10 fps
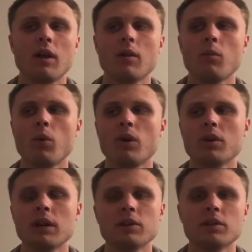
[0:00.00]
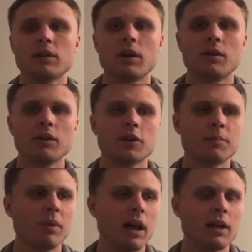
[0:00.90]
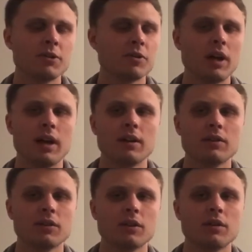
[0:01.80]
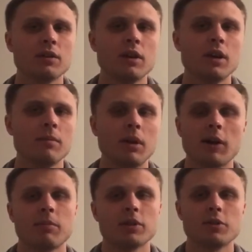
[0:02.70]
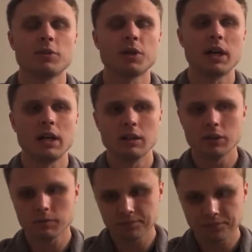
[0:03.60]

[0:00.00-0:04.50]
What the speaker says: They weren't necessarily splash signings or blockbuster trades.